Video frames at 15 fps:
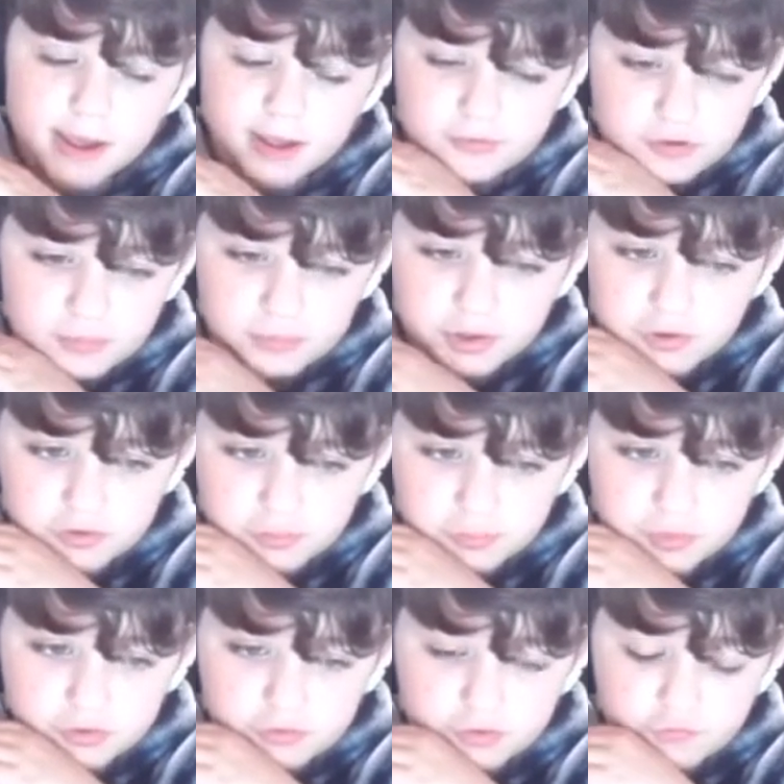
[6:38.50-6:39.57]
It's
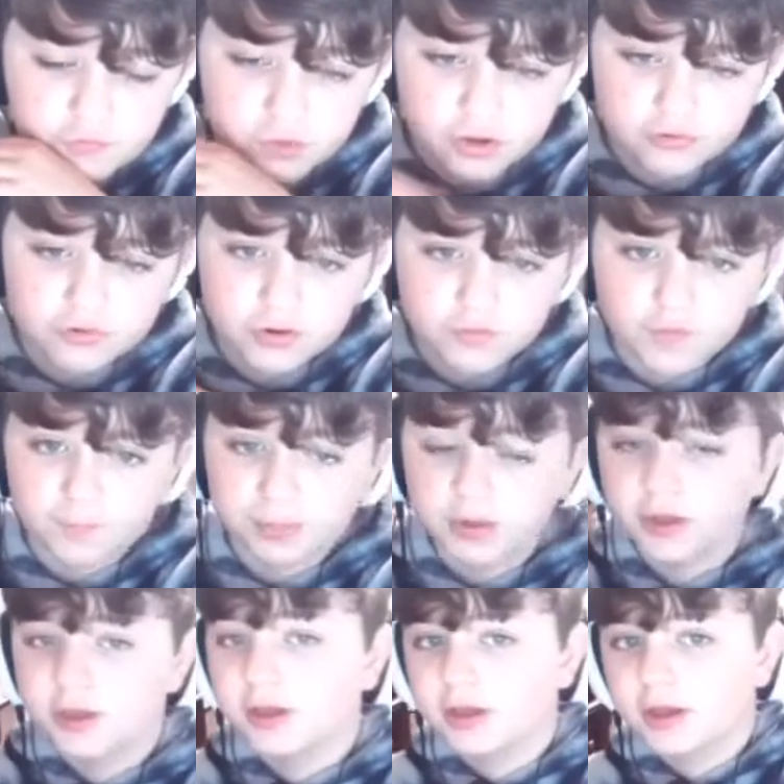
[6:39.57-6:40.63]
amazing because if you guys are ever
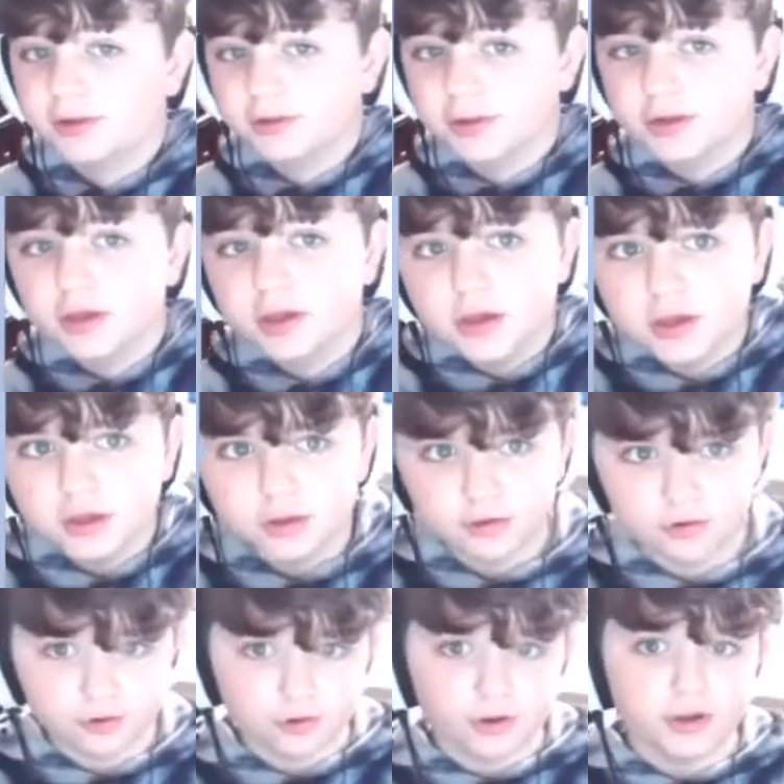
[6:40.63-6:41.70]
playing and like
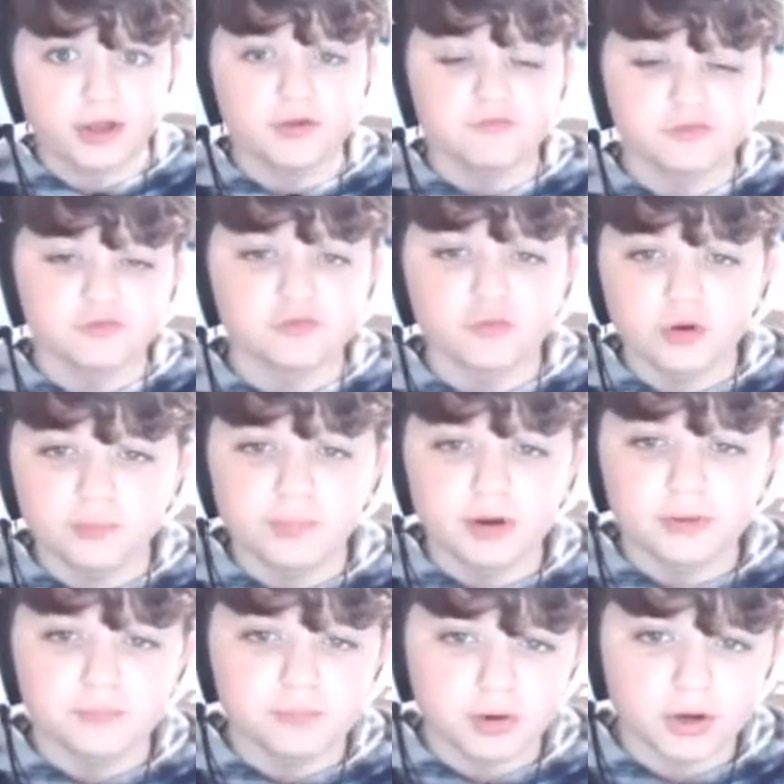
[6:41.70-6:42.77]
your inventory
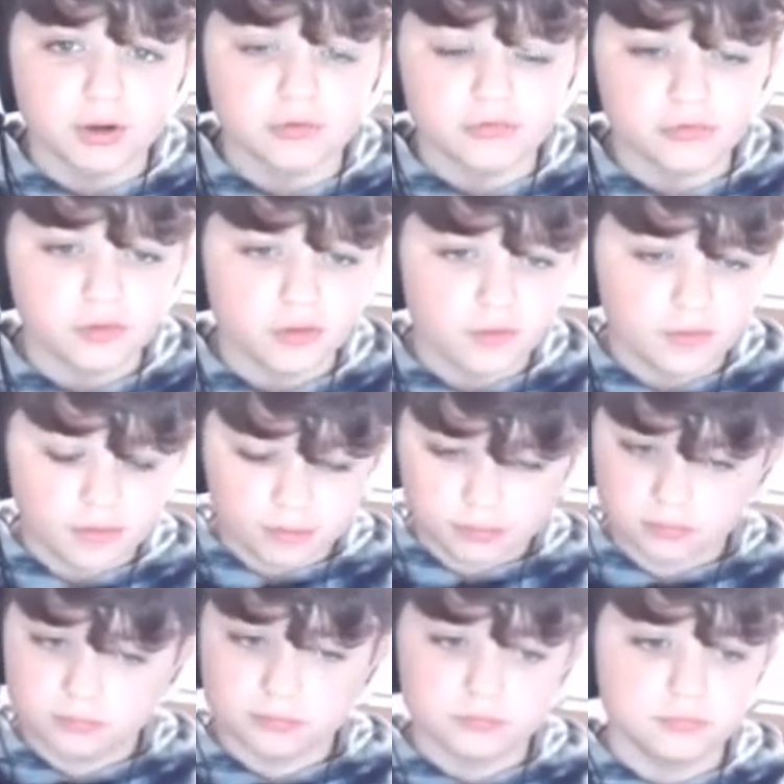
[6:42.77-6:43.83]
button breaks,
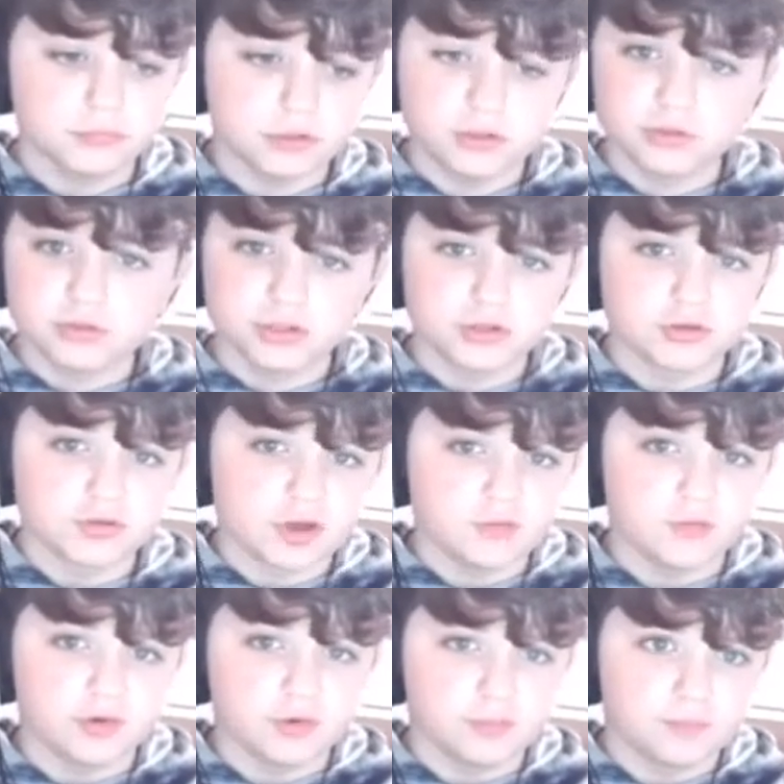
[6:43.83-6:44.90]
you can just
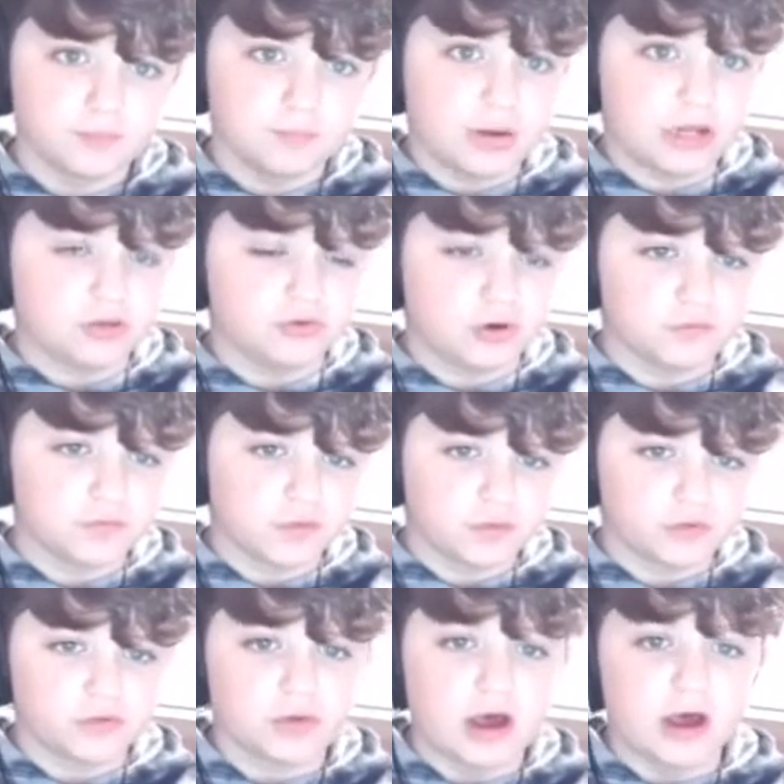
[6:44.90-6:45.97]
have your meds off
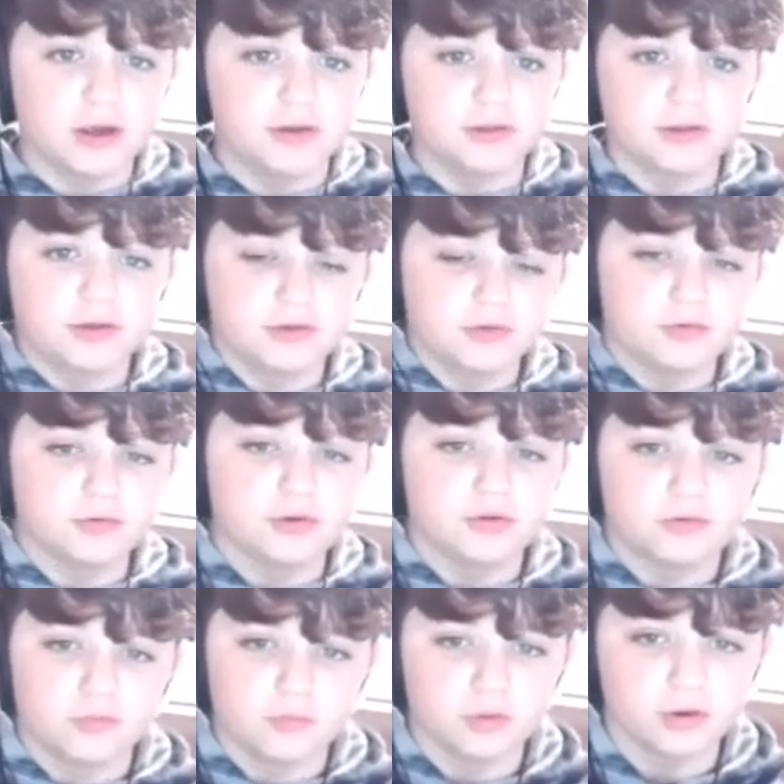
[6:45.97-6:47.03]
to the side. Like, you don't
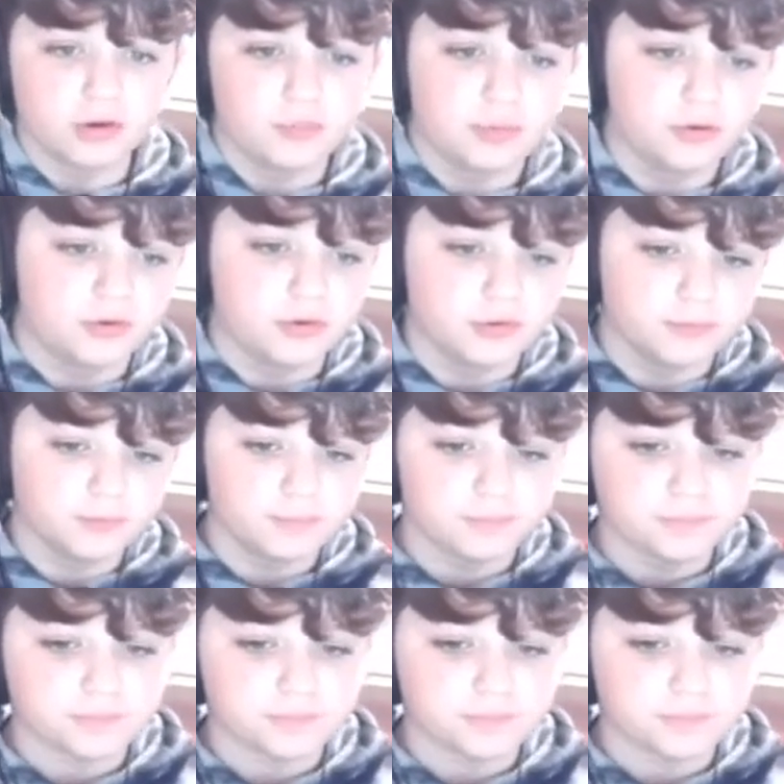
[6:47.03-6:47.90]
need to worry about it.